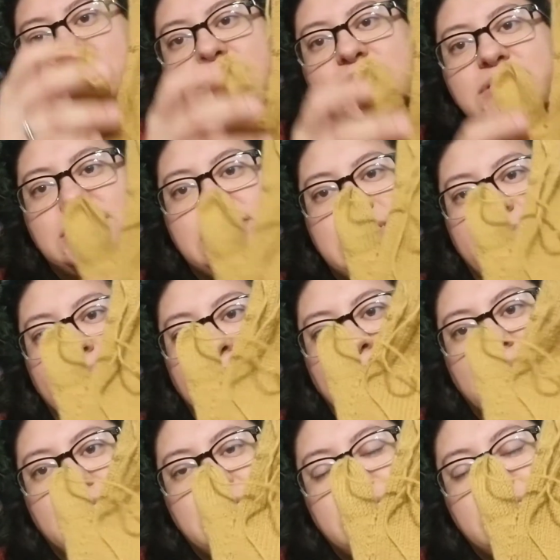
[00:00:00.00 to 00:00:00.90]

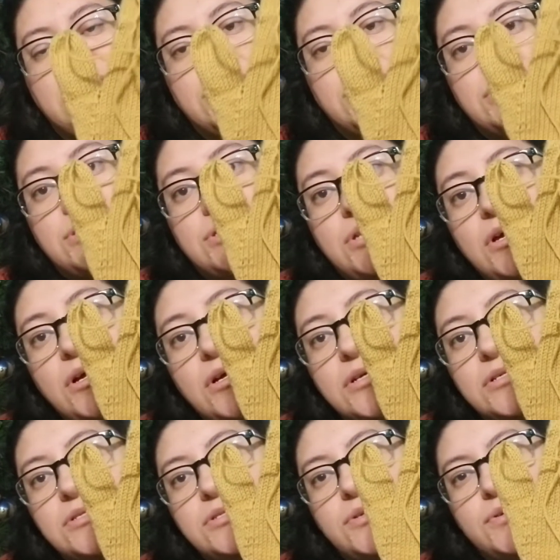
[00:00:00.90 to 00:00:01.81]
Simplest
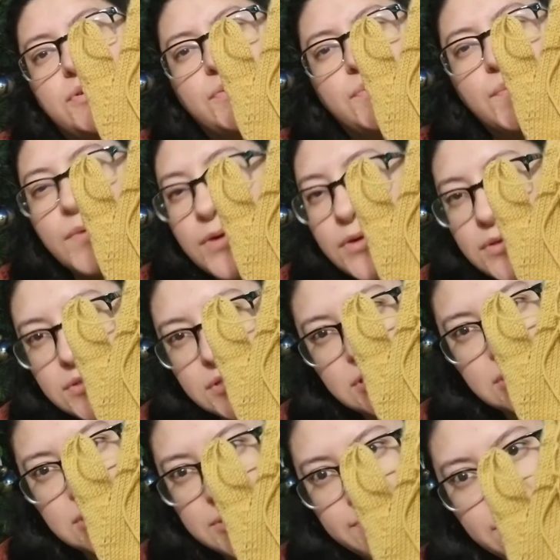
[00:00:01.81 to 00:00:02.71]
Socks, or the
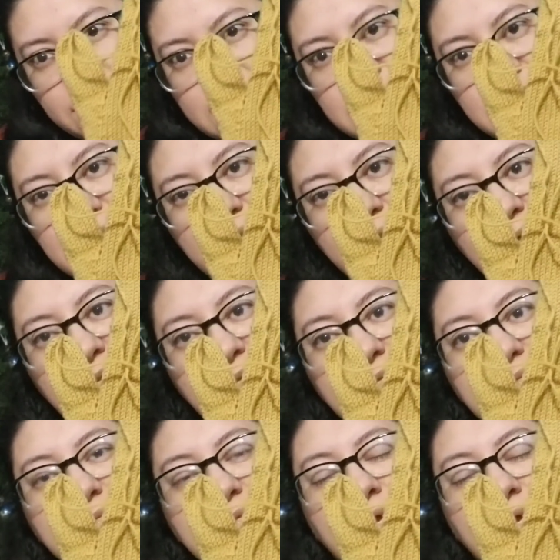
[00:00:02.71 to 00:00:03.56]
World's Simplest Sock,